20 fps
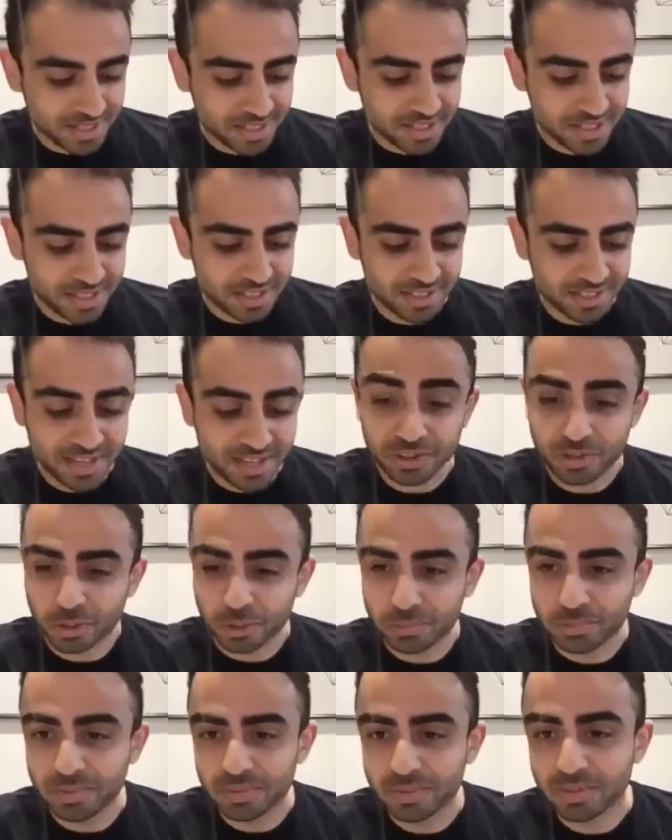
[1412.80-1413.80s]

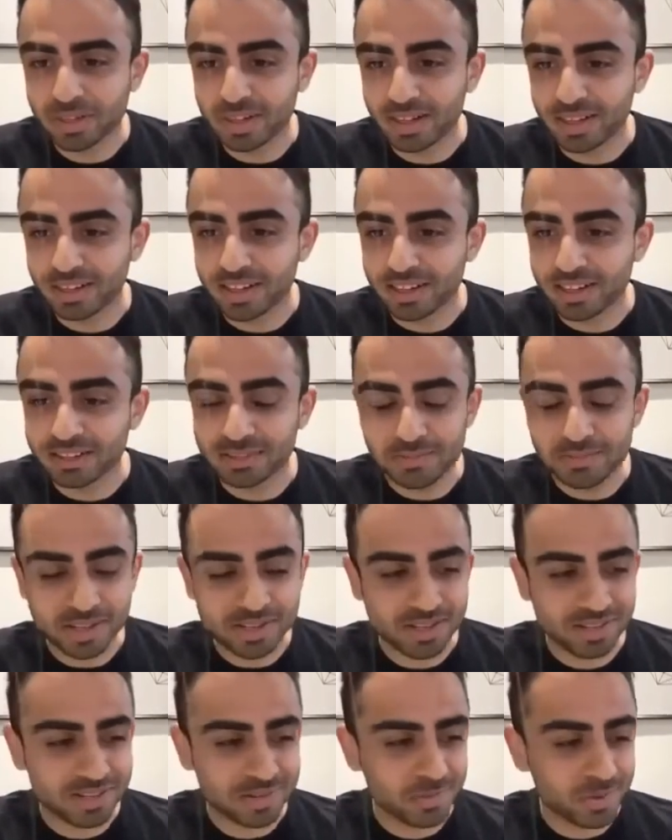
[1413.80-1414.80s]
NAPCOM and
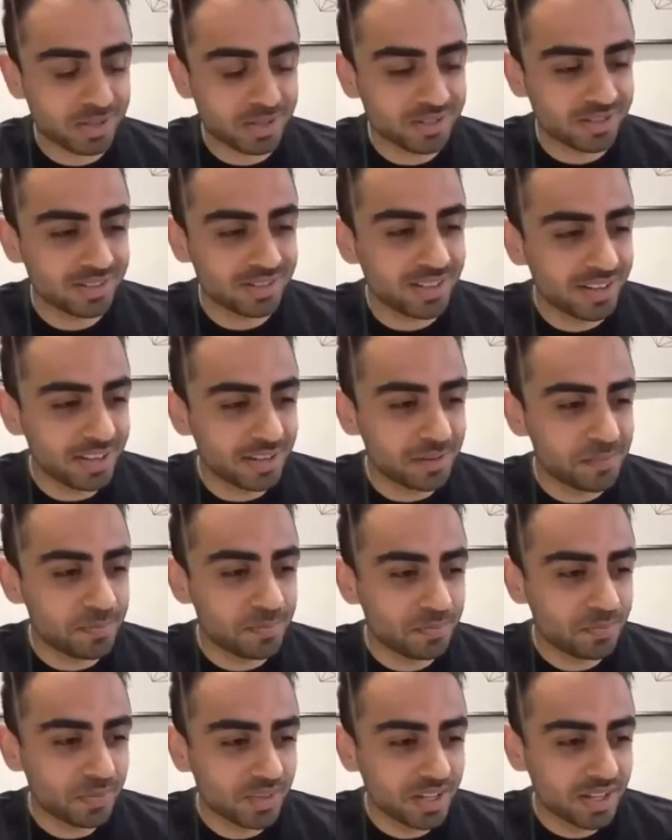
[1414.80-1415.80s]
ex-Manchester president,
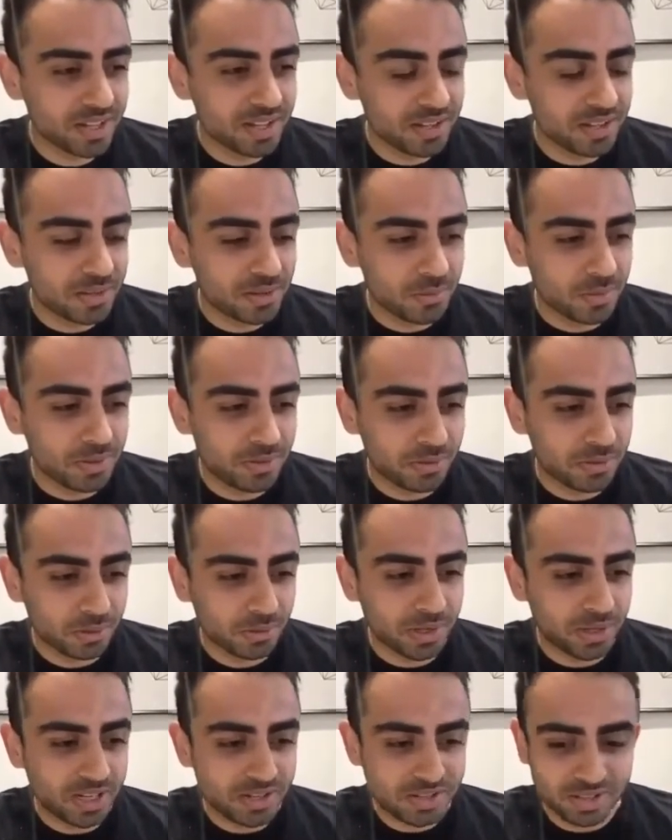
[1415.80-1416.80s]
we thought,
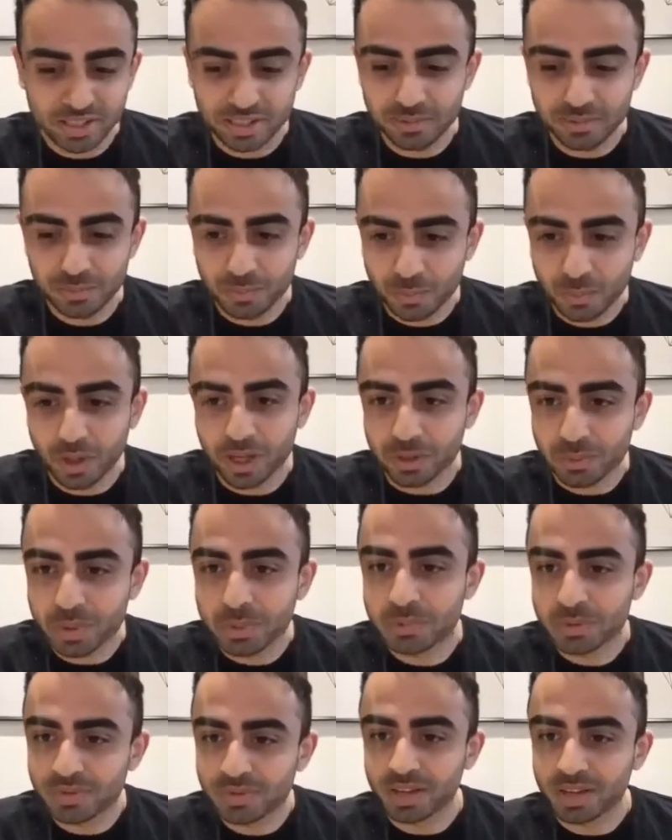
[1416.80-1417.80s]
actually, why don't we
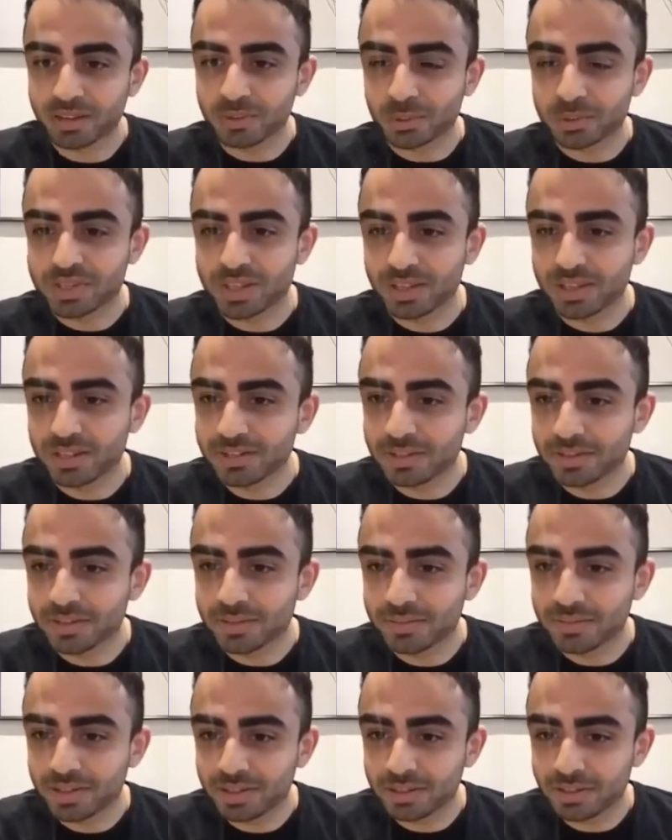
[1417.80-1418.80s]
provide an alternative,
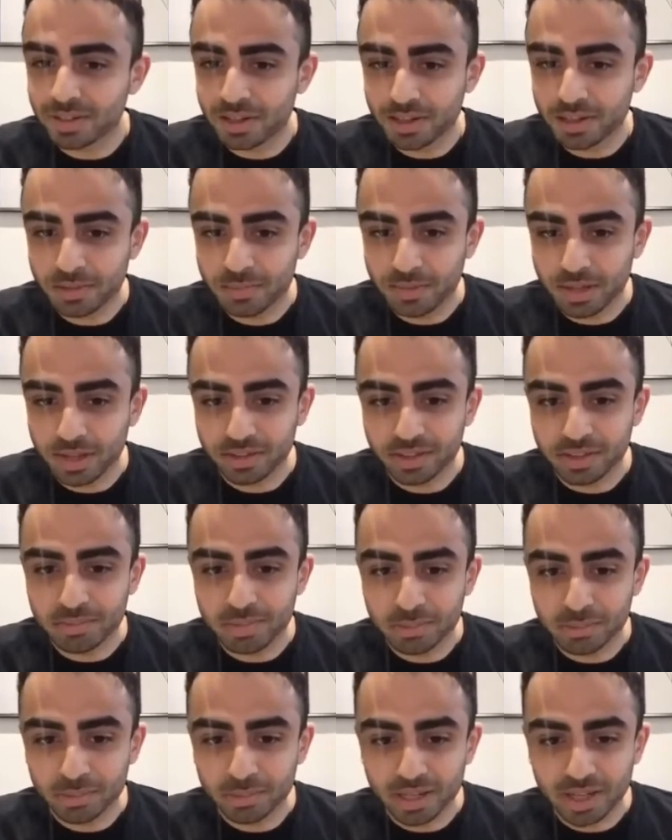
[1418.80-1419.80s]
and then
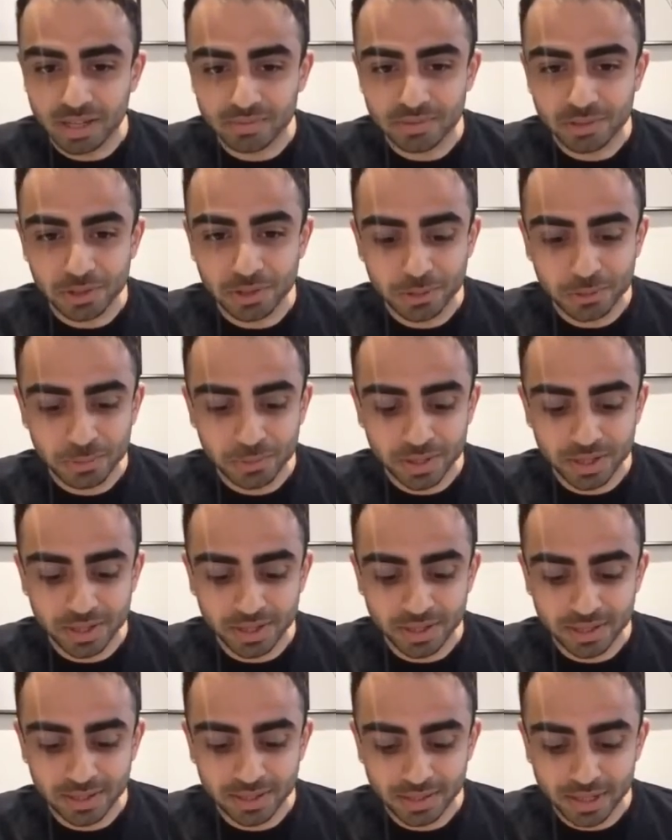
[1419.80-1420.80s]
people have
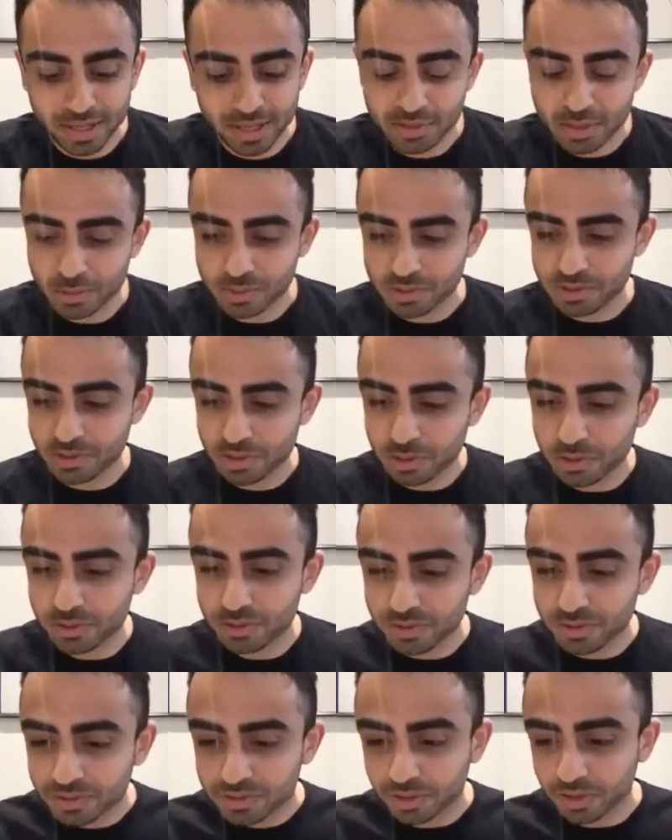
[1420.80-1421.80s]
no
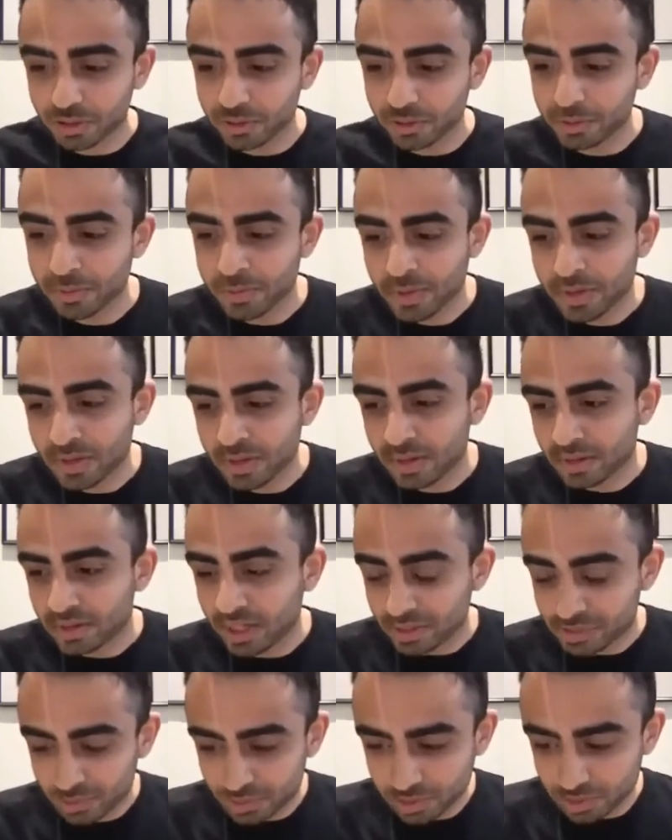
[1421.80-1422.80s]
excuse. So
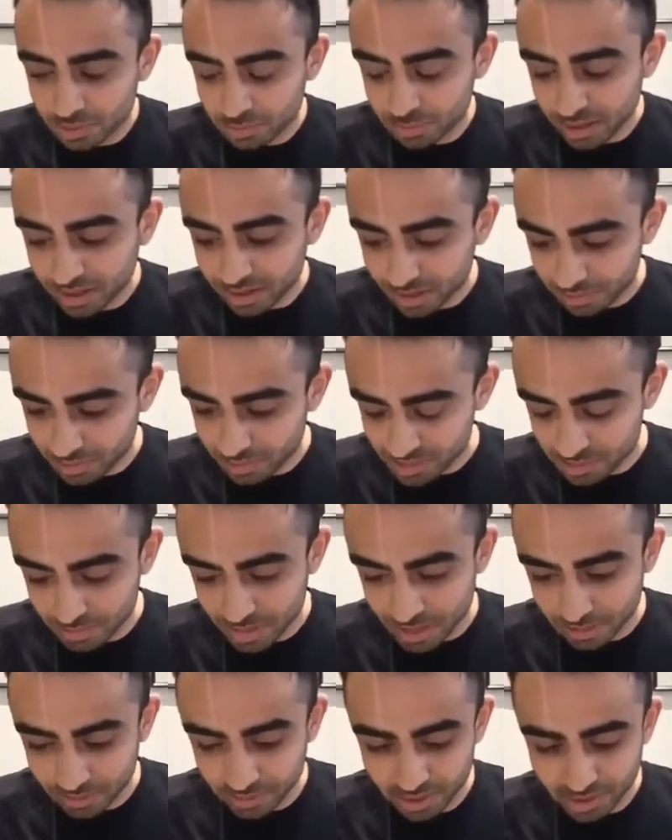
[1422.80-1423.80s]
that's what the Good Plate Company is
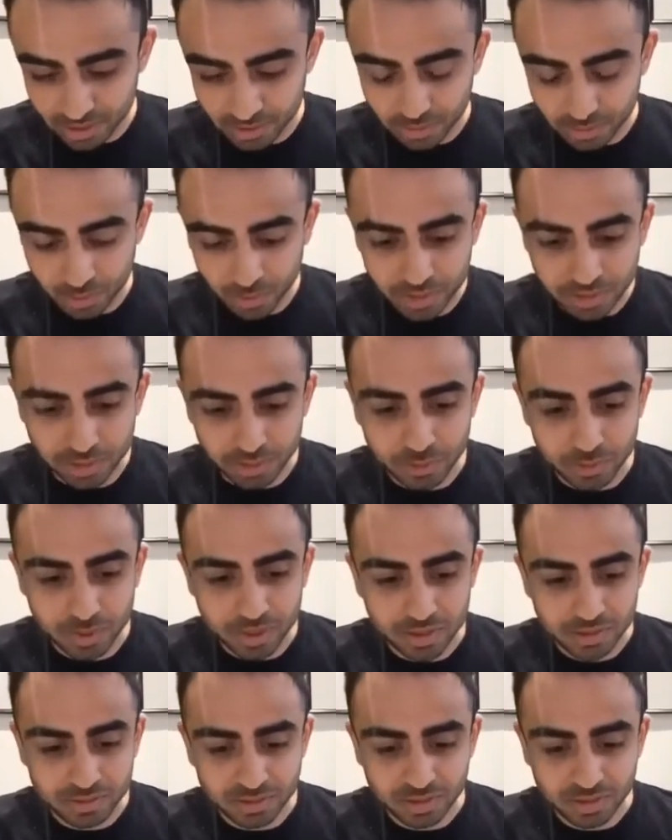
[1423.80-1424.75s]
about, really. What we do is